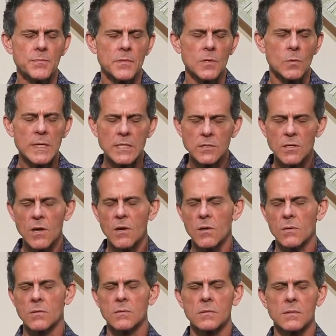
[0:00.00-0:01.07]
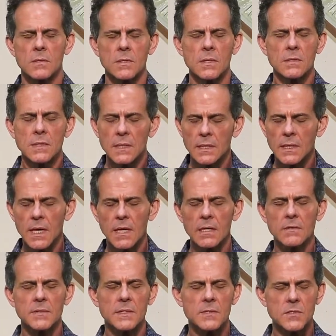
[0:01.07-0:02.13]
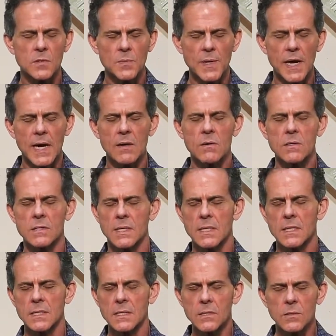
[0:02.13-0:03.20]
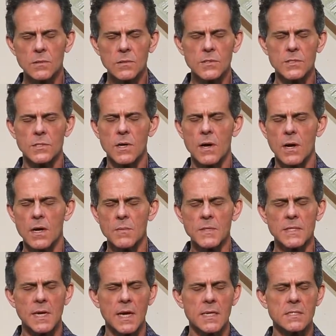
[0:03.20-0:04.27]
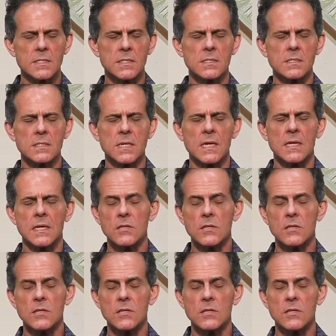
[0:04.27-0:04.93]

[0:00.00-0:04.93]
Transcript: We know that love is the power that heals and harmonizes